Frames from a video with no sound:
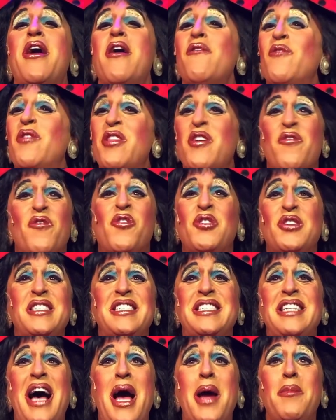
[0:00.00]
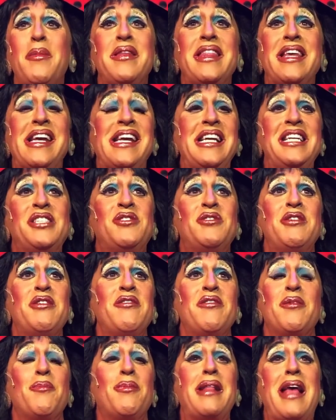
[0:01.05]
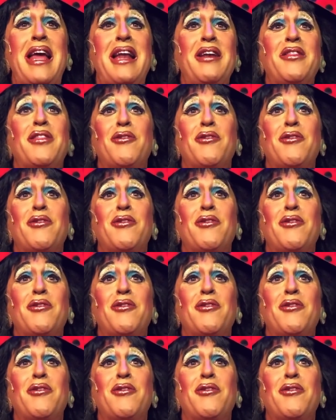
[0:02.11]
For the first time in the history of the planet,